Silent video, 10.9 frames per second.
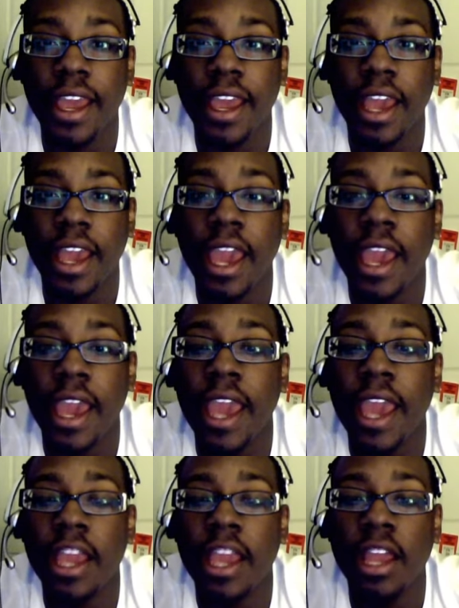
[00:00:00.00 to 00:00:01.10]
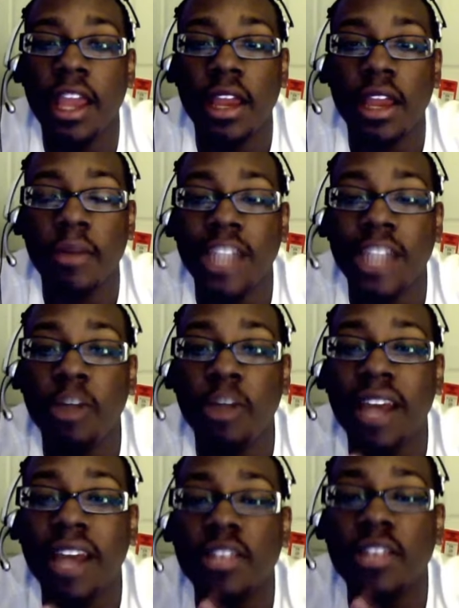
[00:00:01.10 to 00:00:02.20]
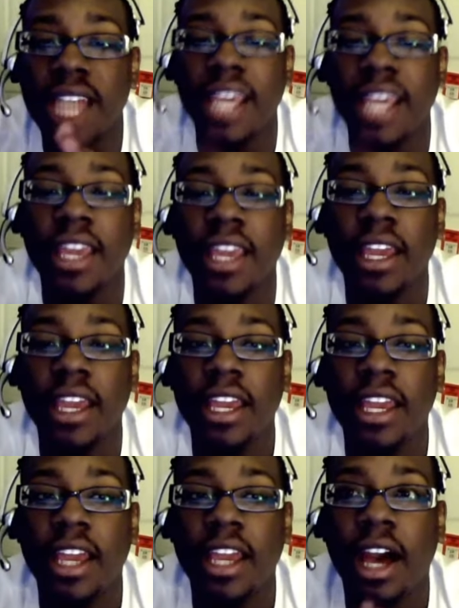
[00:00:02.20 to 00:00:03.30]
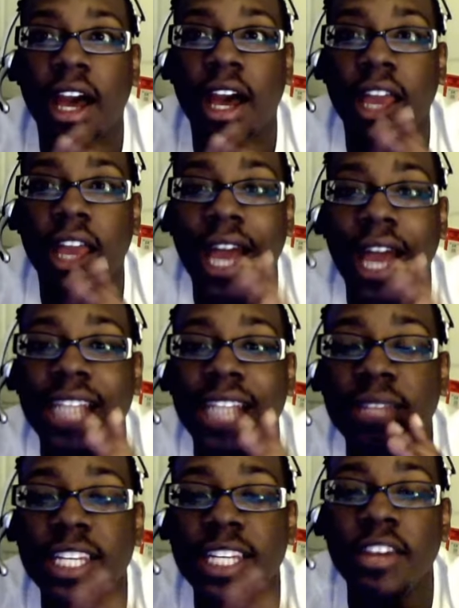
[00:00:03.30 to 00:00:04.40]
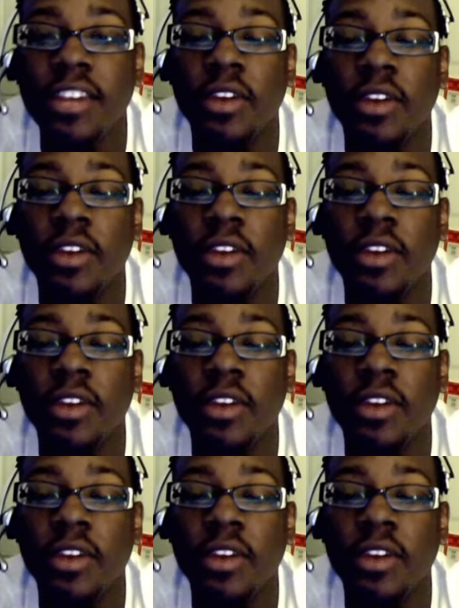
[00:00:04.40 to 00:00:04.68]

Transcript: hey, hey, Magical Pocky Usagi, uh, I got something to tell you.